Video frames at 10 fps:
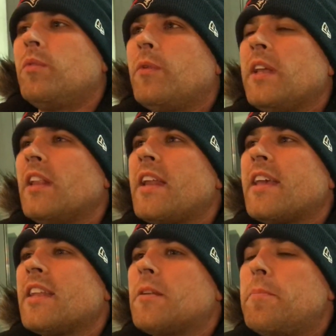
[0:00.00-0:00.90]
We let
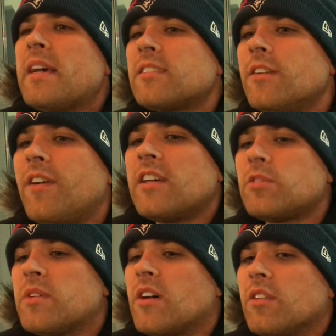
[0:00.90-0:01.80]
it get the best of
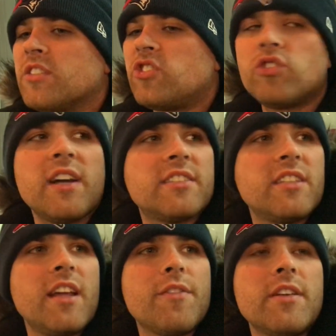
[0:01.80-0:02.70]
us with all the
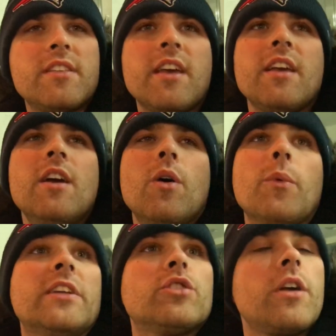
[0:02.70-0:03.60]
stress and everything.
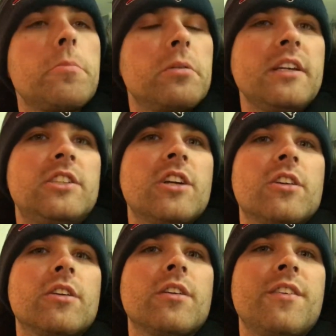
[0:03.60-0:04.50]
We trample each
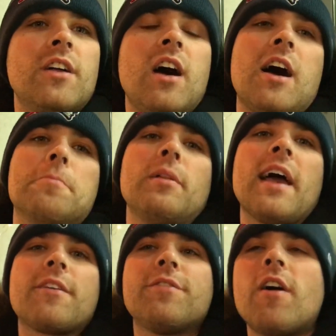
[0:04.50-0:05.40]
other on
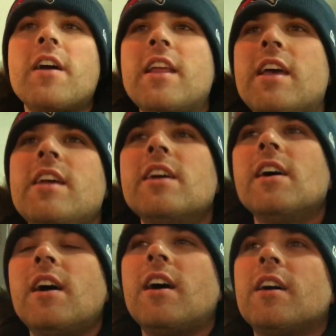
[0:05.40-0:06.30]
Black Friday
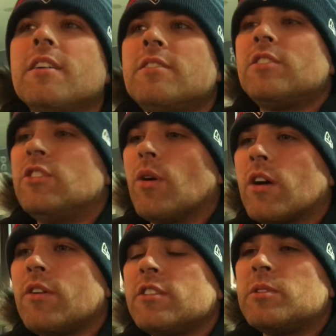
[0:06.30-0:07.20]
to do
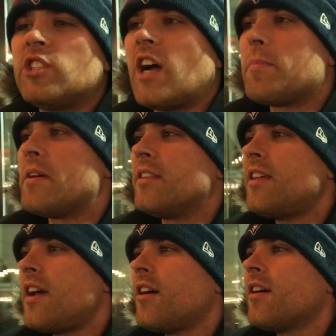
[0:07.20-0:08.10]
our Christmas shopping
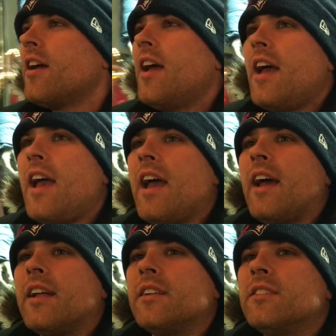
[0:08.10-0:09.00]
there.
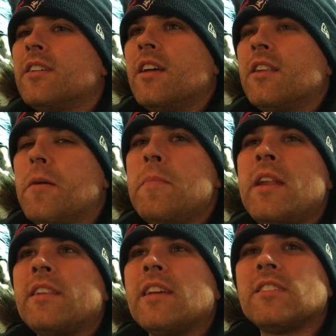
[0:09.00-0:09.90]
And the
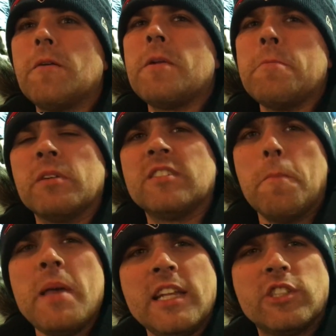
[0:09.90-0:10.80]
minute that somebody puts
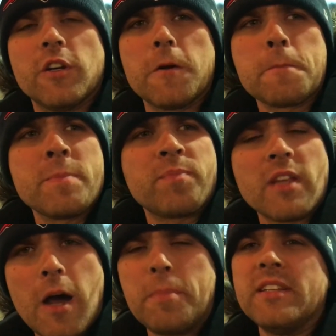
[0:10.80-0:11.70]
a manger
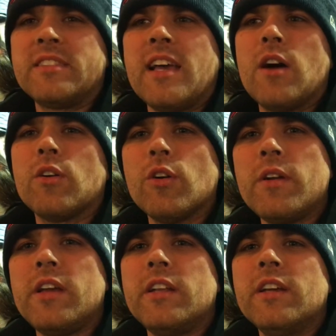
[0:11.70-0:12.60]
up in the town
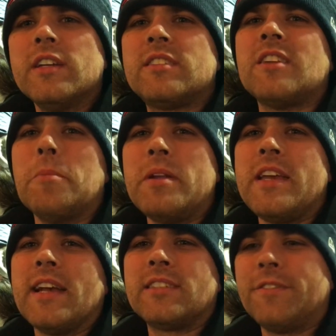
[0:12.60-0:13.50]
green,
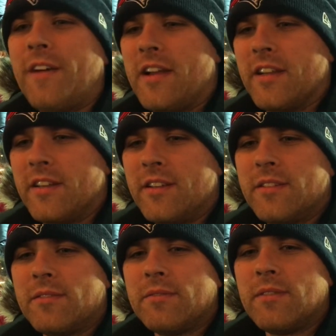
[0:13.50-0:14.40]
somebody gets offended.
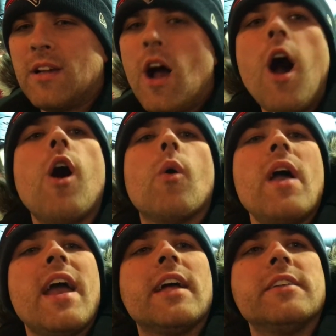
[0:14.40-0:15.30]
Oh,
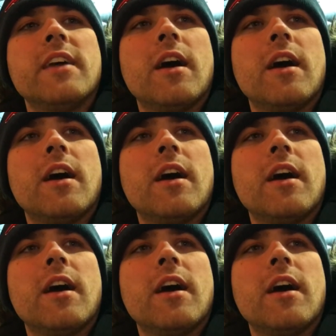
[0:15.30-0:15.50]
and